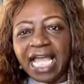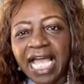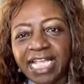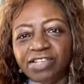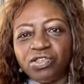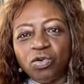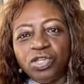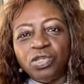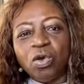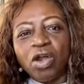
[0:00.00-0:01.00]
and so
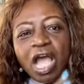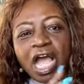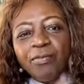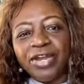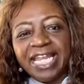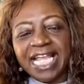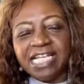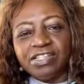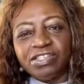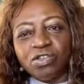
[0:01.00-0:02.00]
you are operating
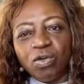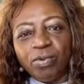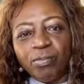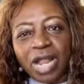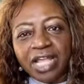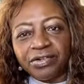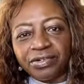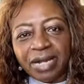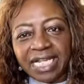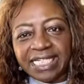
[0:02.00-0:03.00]
as a sole proprietor,
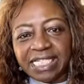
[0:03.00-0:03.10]
right?